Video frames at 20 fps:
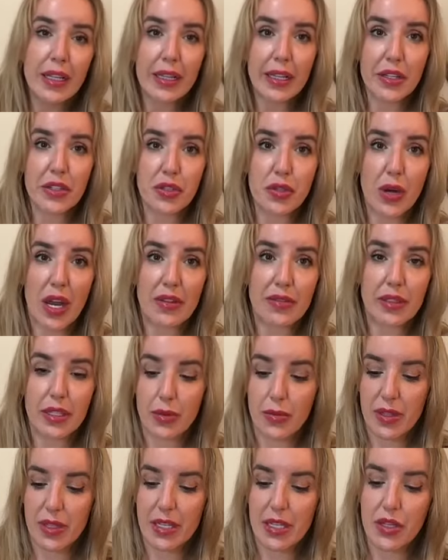like
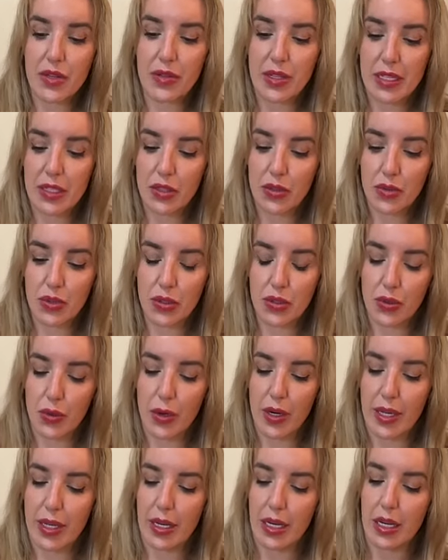traveling with it and you need to
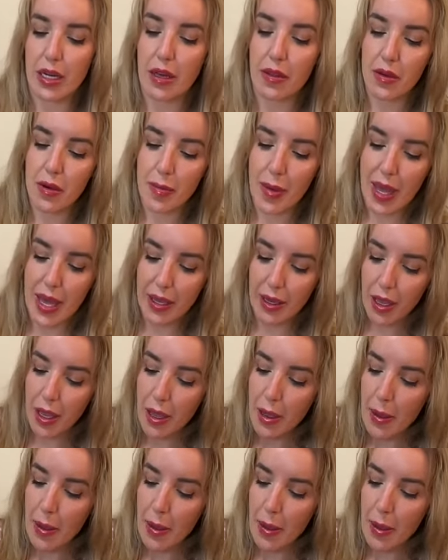store it in another bag.